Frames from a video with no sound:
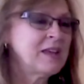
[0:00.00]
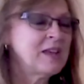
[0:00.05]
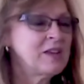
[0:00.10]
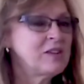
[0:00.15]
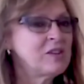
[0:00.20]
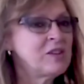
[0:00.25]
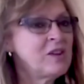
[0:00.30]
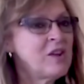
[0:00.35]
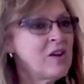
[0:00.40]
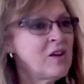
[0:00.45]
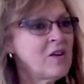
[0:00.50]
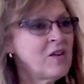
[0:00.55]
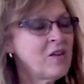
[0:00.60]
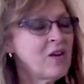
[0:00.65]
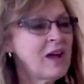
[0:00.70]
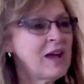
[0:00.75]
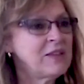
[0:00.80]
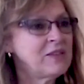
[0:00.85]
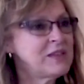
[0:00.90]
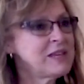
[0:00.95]
You know,
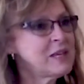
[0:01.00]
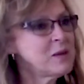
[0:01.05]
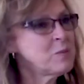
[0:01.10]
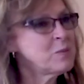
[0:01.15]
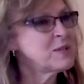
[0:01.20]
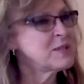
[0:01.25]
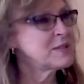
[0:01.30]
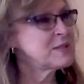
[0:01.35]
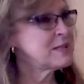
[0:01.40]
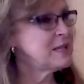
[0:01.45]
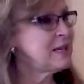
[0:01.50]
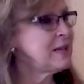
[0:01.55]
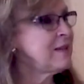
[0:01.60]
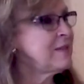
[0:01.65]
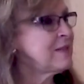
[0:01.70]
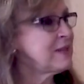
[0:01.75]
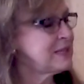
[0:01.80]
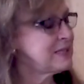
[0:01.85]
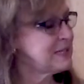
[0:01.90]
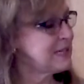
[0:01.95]
I think it was
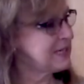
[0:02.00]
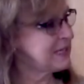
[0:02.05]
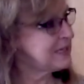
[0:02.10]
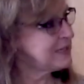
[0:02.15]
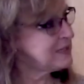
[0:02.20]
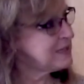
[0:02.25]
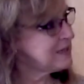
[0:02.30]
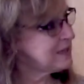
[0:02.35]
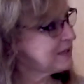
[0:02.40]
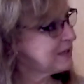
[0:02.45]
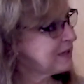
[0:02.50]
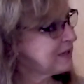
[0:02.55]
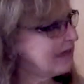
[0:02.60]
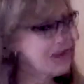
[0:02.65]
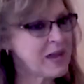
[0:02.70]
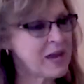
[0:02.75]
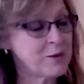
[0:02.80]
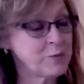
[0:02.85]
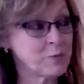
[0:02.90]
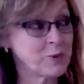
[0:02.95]
seeing the need.
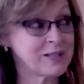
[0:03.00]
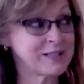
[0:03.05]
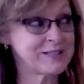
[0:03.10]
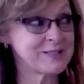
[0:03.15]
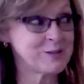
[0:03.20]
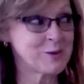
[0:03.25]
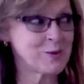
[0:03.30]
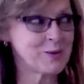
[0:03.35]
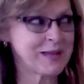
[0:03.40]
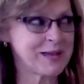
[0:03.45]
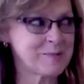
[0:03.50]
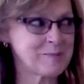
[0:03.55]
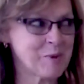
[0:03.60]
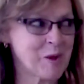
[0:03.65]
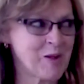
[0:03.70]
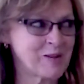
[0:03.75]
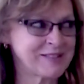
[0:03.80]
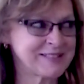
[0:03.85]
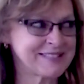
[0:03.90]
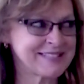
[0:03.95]
I really don't like
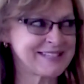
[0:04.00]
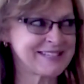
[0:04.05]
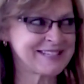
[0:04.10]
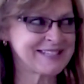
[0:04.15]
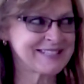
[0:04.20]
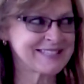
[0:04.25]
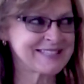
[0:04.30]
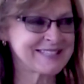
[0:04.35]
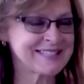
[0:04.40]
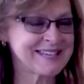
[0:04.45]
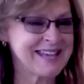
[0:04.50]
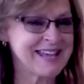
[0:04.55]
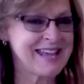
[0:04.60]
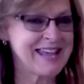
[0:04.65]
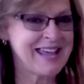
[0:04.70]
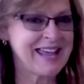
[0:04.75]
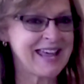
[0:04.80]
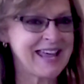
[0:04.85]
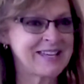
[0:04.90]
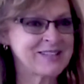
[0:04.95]
politics.
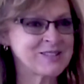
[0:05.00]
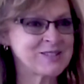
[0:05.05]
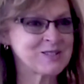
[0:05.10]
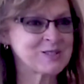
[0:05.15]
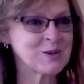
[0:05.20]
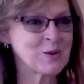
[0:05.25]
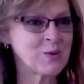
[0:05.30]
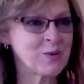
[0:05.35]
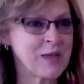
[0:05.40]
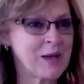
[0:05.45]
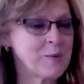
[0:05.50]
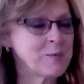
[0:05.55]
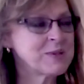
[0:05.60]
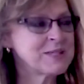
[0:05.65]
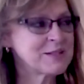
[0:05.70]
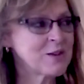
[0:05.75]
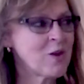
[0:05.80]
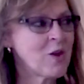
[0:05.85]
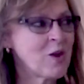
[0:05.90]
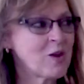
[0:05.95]
And so that
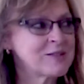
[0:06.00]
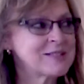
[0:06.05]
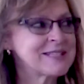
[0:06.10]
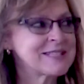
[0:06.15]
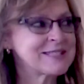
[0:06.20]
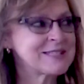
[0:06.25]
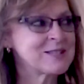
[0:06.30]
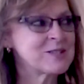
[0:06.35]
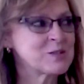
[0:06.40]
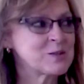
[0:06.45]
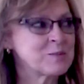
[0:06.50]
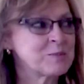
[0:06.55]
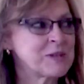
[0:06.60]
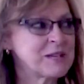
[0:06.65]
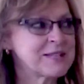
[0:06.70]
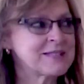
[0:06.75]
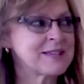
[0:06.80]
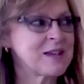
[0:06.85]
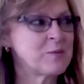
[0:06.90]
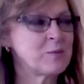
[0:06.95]
was a hard decision
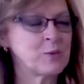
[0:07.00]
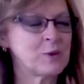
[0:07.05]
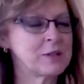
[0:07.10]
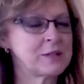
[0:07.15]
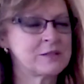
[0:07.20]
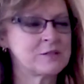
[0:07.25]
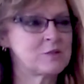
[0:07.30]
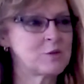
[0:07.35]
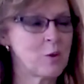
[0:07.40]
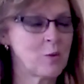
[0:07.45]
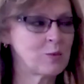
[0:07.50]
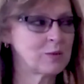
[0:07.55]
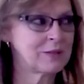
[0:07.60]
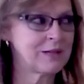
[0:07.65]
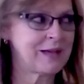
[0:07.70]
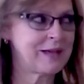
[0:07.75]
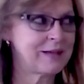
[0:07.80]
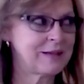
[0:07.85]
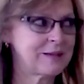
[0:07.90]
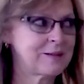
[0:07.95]
because I really don't
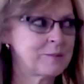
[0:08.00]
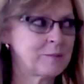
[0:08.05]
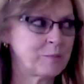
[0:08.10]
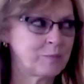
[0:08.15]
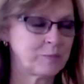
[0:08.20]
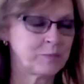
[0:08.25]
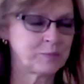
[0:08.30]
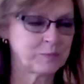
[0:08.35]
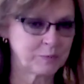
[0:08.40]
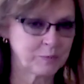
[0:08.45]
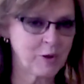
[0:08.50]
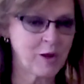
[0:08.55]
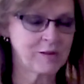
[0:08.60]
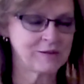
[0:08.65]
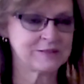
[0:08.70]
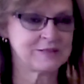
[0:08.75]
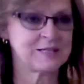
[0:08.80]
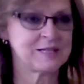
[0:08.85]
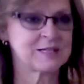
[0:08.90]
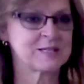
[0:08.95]
like
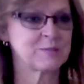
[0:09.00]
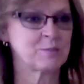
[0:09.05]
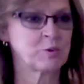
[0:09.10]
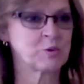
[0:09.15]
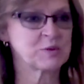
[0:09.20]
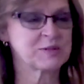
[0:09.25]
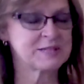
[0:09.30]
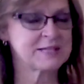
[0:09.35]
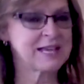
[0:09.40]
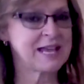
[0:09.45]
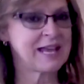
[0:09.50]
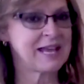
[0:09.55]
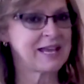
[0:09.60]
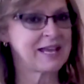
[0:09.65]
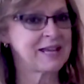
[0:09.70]
politics per se.